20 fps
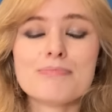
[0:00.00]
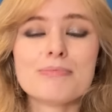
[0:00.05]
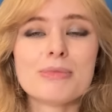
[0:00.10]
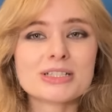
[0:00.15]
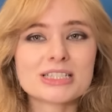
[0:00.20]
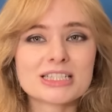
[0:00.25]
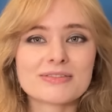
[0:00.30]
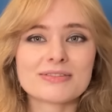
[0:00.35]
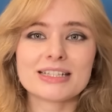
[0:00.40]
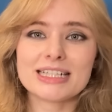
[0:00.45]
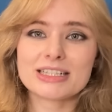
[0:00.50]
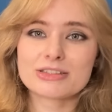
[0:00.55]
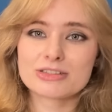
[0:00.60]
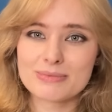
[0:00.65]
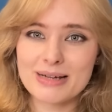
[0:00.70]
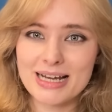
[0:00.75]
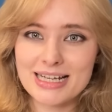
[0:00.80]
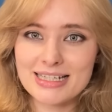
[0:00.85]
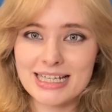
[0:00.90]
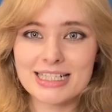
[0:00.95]
Most of these
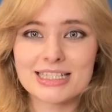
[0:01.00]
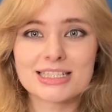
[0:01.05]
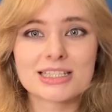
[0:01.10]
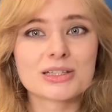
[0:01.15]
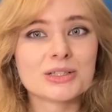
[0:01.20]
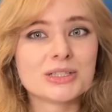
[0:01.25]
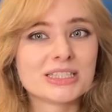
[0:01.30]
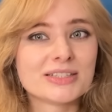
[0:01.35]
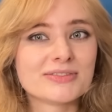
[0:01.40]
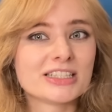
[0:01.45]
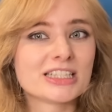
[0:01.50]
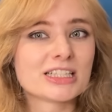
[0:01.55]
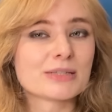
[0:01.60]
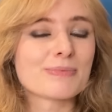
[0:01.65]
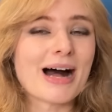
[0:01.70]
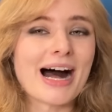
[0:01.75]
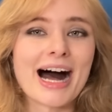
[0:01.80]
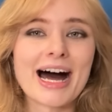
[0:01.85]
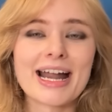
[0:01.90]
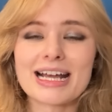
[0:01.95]
remained exclusive to
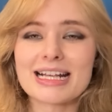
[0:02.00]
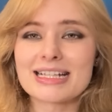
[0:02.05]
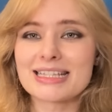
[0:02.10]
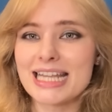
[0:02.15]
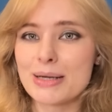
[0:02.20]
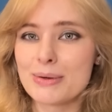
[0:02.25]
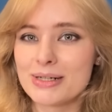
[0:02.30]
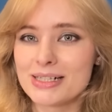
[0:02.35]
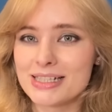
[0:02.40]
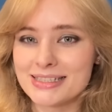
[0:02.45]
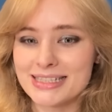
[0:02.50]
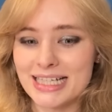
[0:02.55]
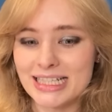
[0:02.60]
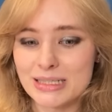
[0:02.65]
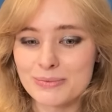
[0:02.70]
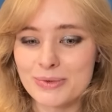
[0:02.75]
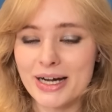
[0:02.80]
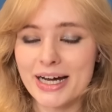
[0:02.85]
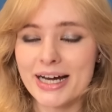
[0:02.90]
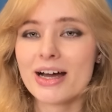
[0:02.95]
Japan as they were to
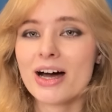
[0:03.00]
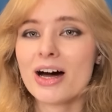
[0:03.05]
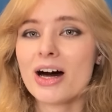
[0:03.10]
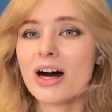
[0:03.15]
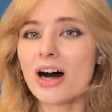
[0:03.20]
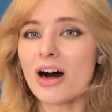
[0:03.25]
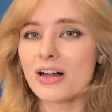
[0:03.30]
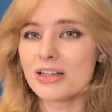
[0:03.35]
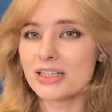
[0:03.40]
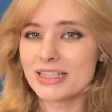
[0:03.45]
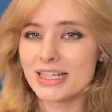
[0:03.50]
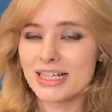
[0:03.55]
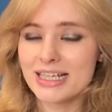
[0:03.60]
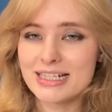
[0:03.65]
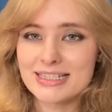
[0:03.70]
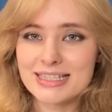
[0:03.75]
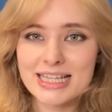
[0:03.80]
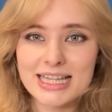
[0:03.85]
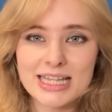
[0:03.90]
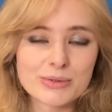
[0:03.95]
celebrate
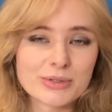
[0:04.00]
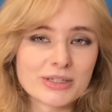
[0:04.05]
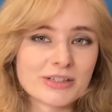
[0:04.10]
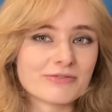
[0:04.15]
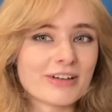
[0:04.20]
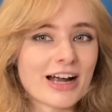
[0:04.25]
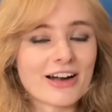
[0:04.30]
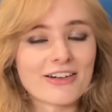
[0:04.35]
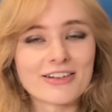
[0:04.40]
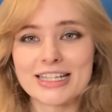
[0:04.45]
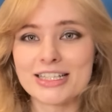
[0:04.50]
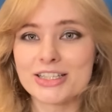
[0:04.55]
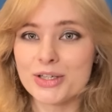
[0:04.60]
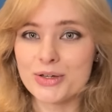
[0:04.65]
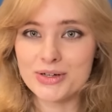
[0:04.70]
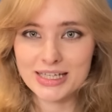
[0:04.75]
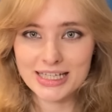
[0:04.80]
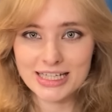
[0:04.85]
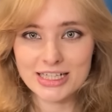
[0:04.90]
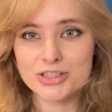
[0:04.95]
holidays that were very
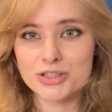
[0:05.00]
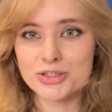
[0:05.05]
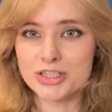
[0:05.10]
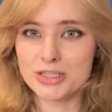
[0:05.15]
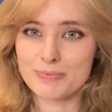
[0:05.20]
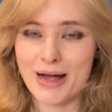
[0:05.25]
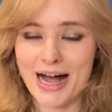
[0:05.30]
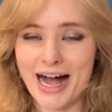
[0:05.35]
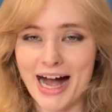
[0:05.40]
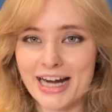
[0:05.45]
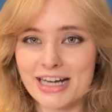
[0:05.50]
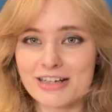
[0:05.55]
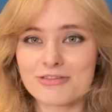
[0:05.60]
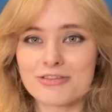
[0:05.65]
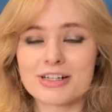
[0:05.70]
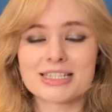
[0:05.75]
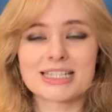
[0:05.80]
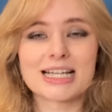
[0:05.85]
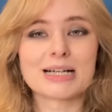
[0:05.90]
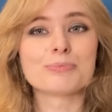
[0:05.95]
unique to Japan, for
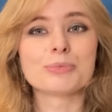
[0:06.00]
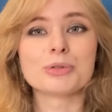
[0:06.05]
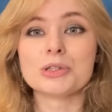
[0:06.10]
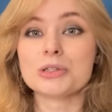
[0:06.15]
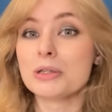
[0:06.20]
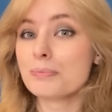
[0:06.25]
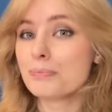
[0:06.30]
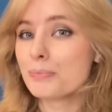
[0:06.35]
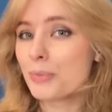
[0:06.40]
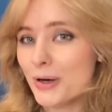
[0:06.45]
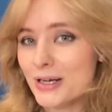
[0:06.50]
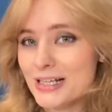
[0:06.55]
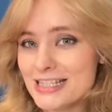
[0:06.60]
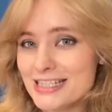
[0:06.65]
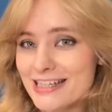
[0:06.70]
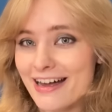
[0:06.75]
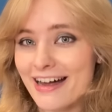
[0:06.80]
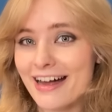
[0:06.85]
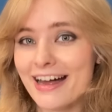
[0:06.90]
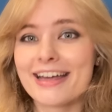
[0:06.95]
example, Boys'
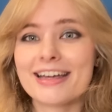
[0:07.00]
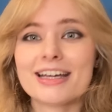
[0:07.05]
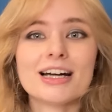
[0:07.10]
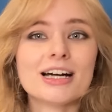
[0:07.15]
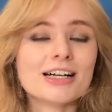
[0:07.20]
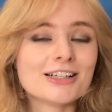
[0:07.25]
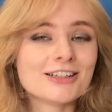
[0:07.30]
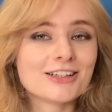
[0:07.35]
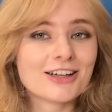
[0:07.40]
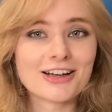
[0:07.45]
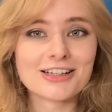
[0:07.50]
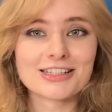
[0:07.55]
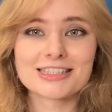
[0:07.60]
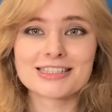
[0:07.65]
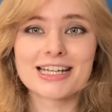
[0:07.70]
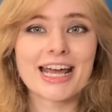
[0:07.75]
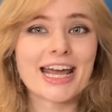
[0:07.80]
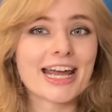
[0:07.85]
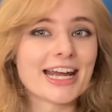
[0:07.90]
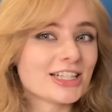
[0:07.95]
Day, Girls'
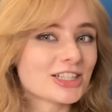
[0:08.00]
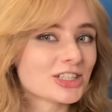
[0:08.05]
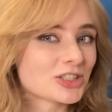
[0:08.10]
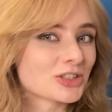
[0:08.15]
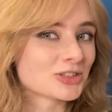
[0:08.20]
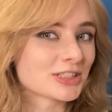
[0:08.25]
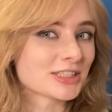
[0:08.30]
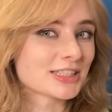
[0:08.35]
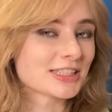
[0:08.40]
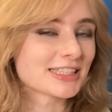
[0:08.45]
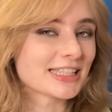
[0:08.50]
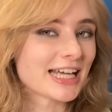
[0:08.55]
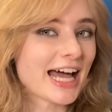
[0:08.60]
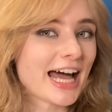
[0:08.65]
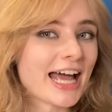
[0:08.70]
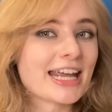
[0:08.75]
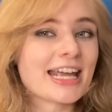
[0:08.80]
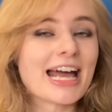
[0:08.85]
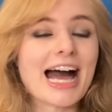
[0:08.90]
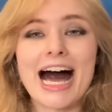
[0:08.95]
Day, Children's
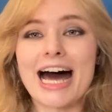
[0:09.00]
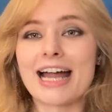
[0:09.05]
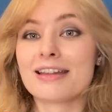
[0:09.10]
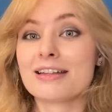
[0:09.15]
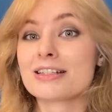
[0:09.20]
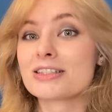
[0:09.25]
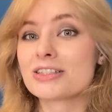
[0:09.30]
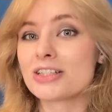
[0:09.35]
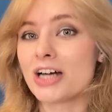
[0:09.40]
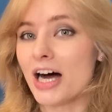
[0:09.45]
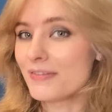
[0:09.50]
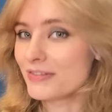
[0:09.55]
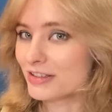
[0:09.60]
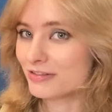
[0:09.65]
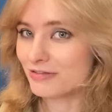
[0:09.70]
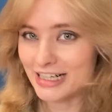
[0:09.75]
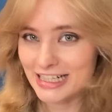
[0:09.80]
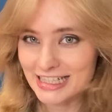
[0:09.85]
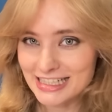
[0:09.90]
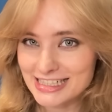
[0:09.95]
Day, and the start of the
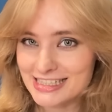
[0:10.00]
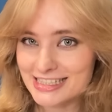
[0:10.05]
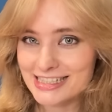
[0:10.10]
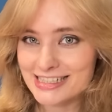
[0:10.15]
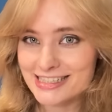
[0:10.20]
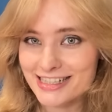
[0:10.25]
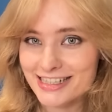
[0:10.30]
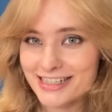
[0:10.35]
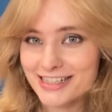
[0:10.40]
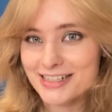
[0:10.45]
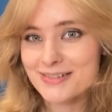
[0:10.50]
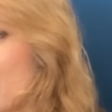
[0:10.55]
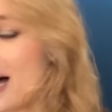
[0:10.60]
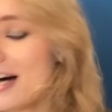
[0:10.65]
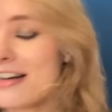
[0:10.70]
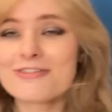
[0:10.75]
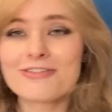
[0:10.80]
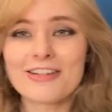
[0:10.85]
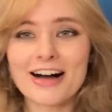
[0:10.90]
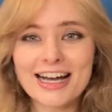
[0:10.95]
rainy season.
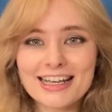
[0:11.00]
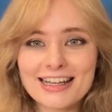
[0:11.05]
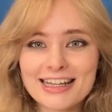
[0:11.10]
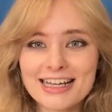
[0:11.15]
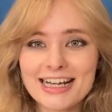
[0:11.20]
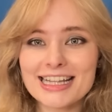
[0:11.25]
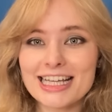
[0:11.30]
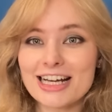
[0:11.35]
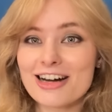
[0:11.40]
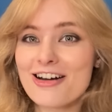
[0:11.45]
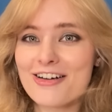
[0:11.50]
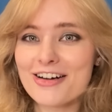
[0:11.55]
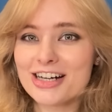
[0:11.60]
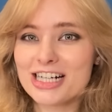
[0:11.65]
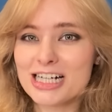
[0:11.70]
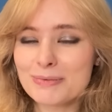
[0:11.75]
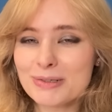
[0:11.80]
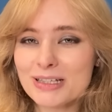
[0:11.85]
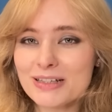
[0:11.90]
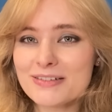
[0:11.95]
And finally, there are a
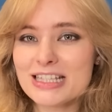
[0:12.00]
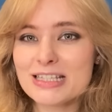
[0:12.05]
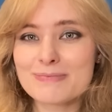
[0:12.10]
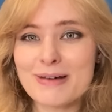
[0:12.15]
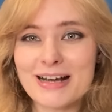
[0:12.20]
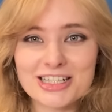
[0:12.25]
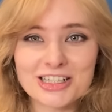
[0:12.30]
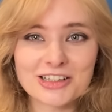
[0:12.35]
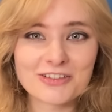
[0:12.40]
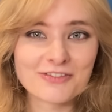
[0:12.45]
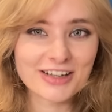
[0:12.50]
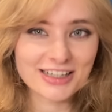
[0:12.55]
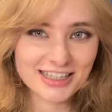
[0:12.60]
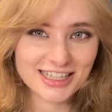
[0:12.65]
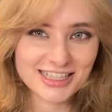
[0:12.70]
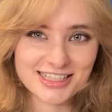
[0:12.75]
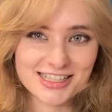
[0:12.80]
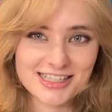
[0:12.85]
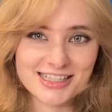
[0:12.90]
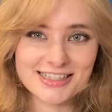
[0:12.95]
couple of special
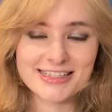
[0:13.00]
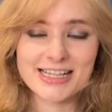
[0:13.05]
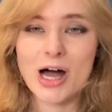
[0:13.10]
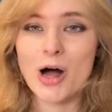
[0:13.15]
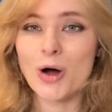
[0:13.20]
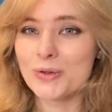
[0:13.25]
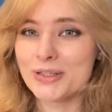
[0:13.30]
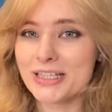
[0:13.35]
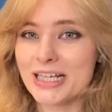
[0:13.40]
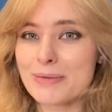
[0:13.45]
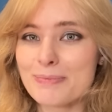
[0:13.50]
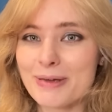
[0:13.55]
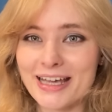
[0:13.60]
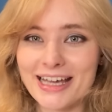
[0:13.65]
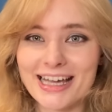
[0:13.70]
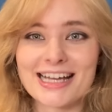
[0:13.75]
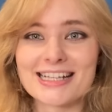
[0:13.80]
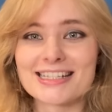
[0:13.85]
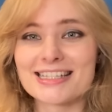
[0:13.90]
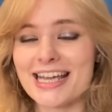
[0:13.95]
villages that only
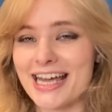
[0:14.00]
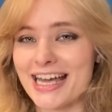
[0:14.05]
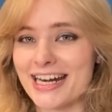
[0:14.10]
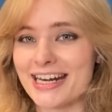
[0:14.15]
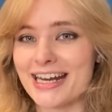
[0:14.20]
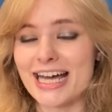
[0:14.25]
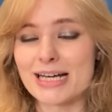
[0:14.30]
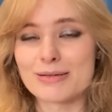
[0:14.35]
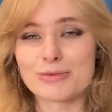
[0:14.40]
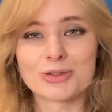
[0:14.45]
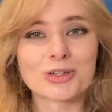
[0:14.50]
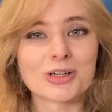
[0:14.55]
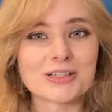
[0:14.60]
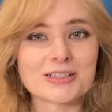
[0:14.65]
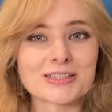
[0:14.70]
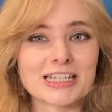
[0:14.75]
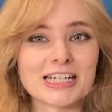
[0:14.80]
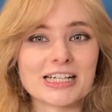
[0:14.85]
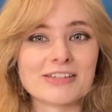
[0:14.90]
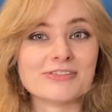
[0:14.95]
appeared in Animal
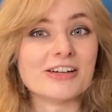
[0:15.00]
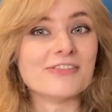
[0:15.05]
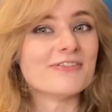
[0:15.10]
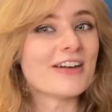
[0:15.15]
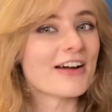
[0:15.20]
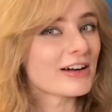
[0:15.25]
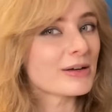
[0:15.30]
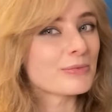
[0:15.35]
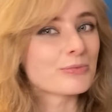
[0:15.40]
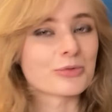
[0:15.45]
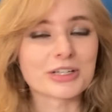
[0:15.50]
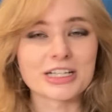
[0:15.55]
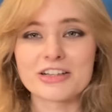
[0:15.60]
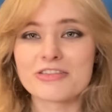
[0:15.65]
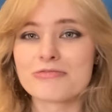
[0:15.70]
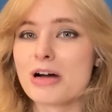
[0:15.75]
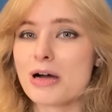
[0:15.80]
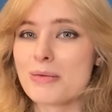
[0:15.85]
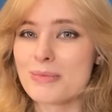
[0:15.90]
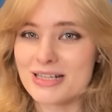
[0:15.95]
Crossing for very brief
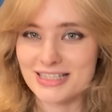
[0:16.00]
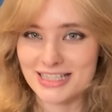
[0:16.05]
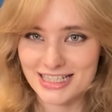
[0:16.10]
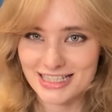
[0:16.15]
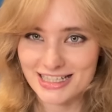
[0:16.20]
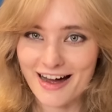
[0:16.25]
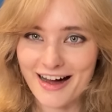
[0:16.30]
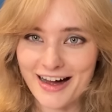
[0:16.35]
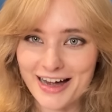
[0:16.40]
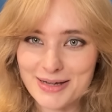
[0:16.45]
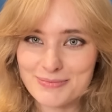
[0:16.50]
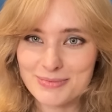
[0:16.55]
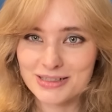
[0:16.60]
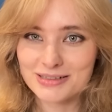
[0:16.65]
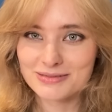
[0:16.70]
moments in time.